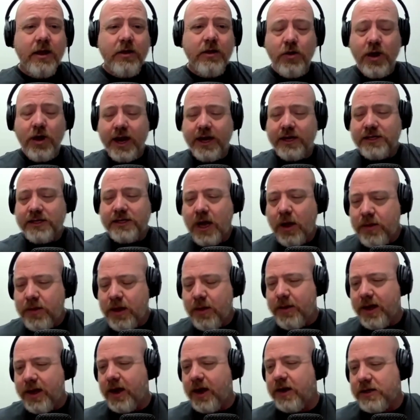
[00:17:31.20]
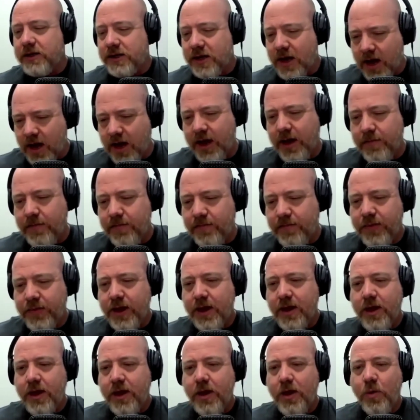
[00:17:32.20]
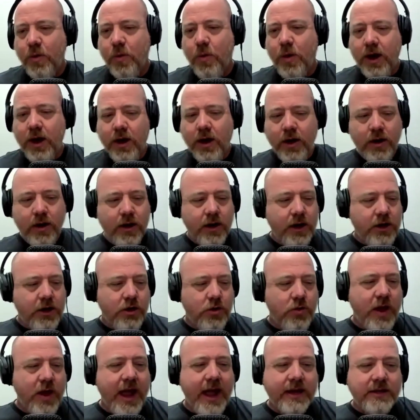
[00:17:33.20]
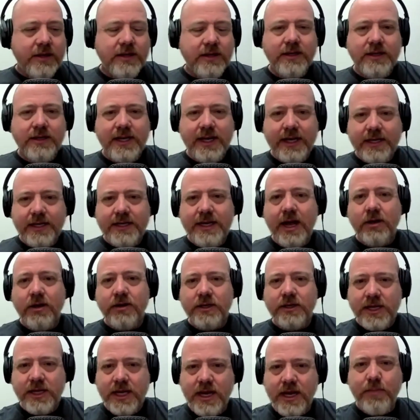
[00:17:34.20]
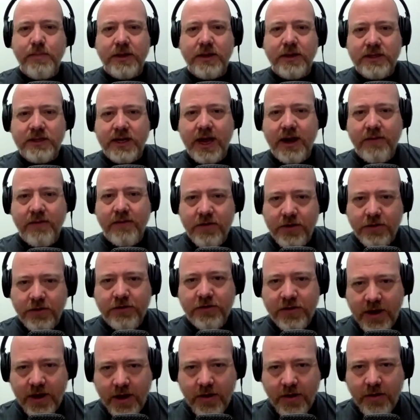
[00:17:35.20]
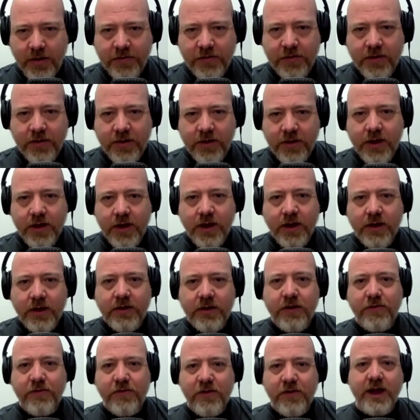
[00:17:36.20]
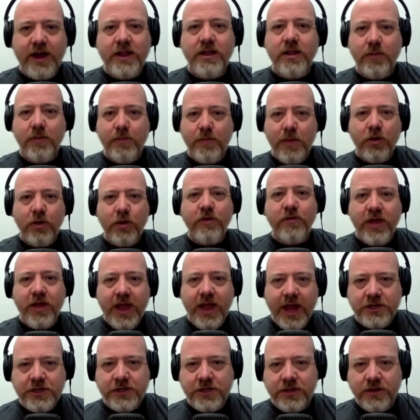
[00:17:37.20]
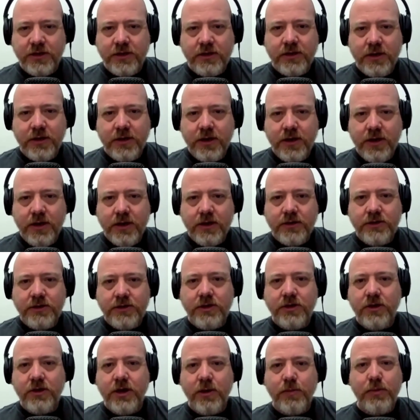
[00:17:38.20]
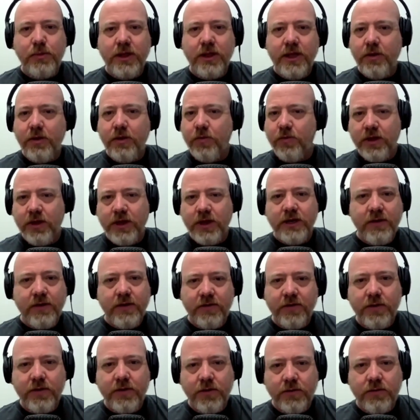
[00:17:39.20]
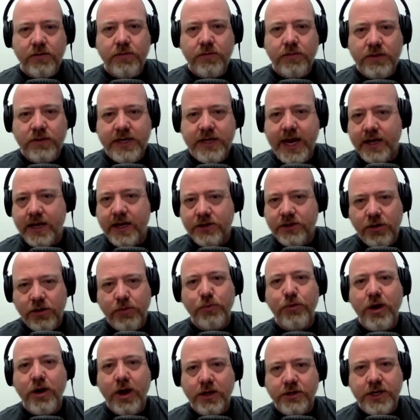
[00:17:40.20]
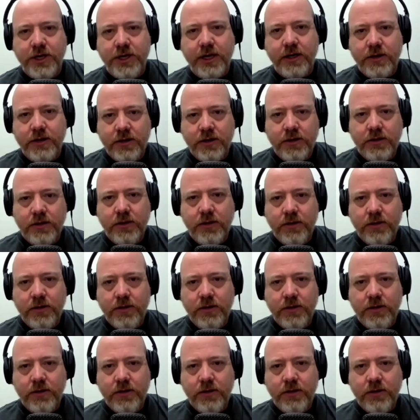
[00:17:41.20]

Greg, tell me about a time where you had to dig down deep inside of yourself to find the motivation to complete a really difficult task or project.